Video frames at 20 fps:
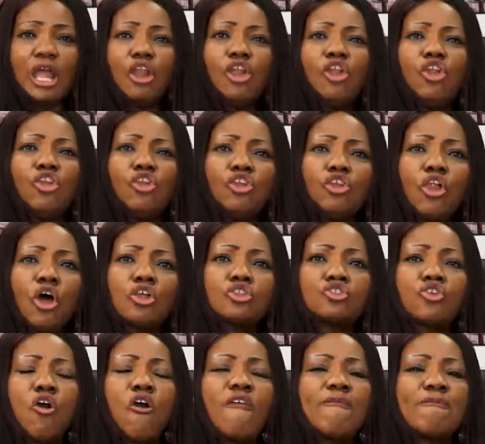A
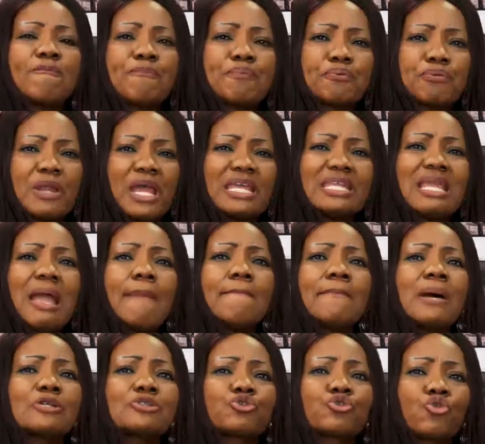lot of prayer
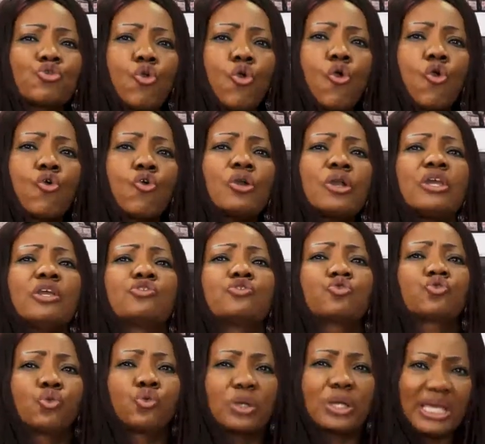must go
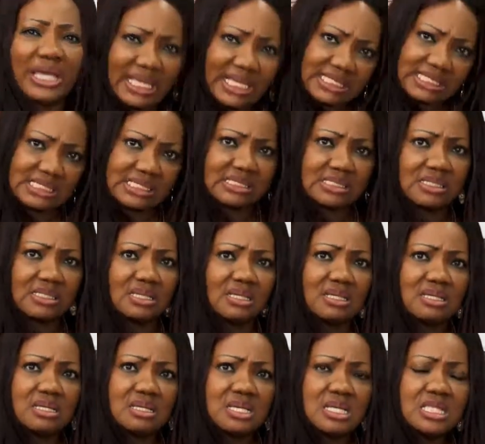into it.
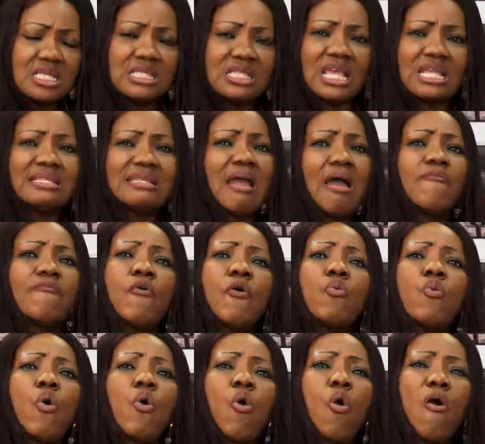The
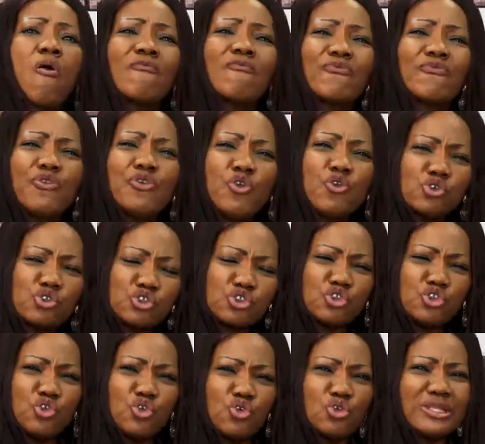devil will
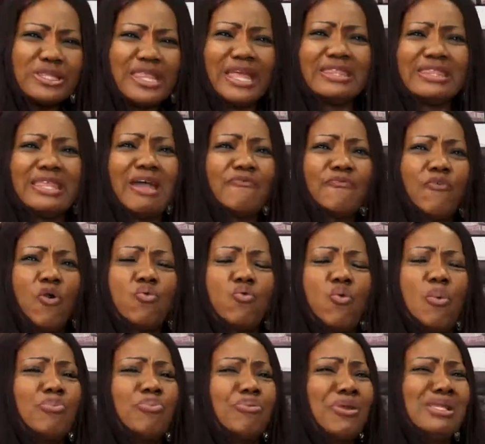confuse you. The devil
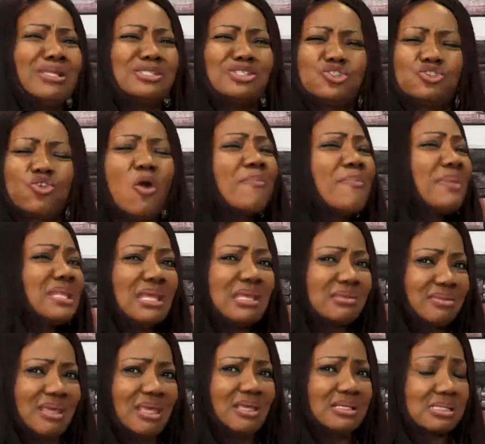will bring so
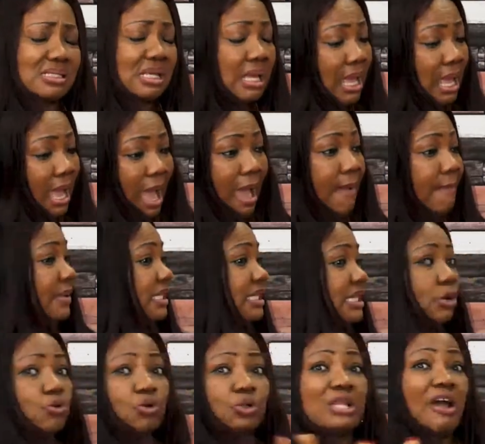many things. I
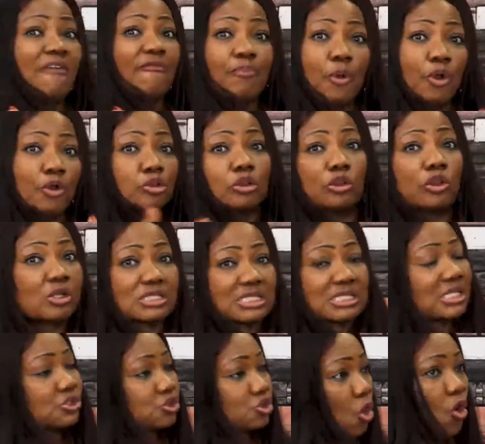mean, they could have both
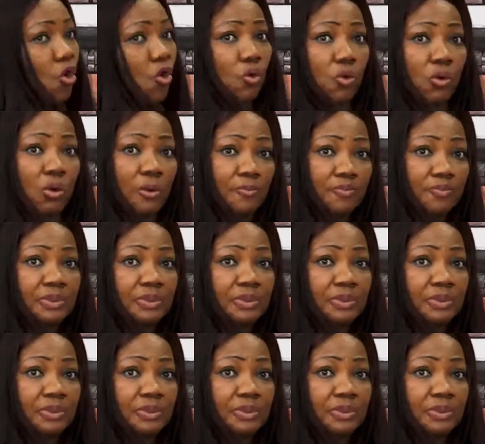lost it all.